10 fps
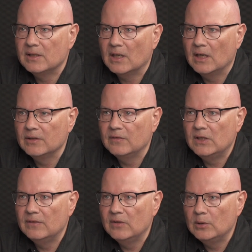kind of
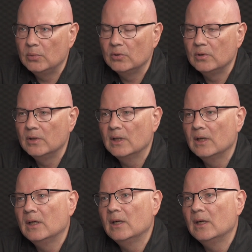inevitable
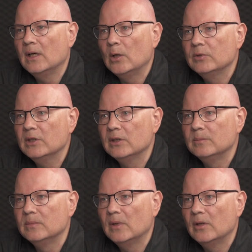
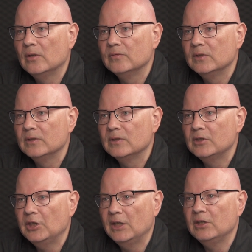outcome of this
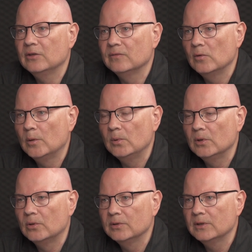change of
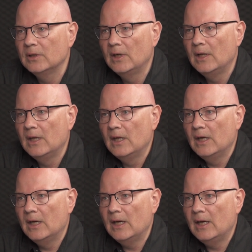global order.
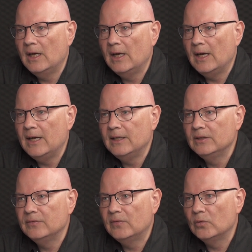
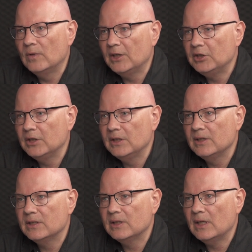And for Russia, it
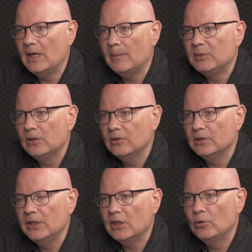is
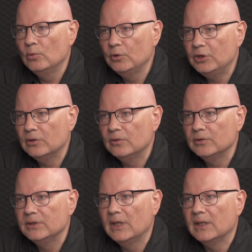absolutely
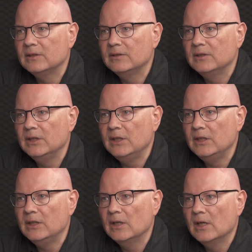crucial that the